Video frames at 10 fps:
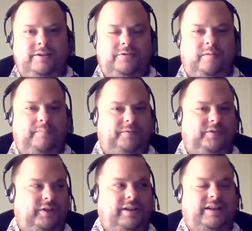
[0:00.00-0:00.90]
Trump
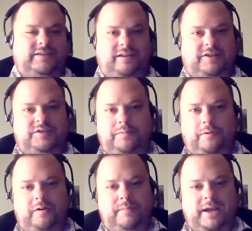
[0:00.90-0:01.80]
still has a lot of
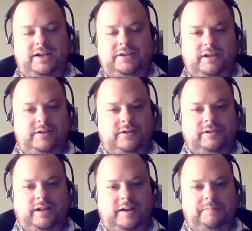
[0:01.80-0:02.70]
support, man, and there's
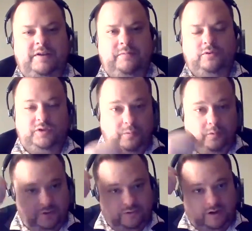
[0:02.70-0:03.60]
a lot of people who
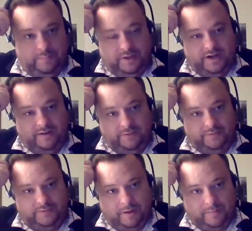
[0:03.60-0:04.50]
support Trump, and they never
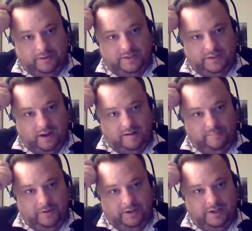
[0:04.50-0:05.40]
publicly talk
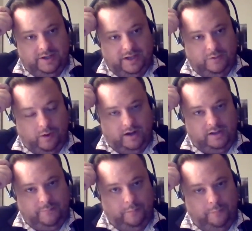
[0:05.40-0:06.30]
about it, and they
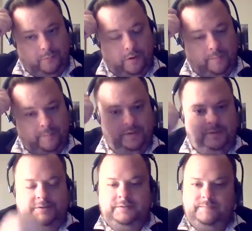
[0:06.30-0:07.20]
quietly vote for him.
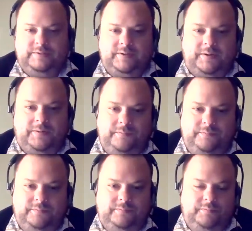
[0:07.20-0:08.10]
So,
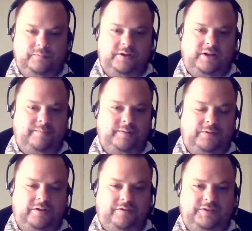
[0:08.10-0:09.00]
what do
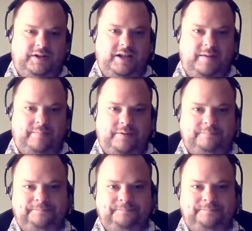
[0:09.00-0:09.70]
you think is going to happen?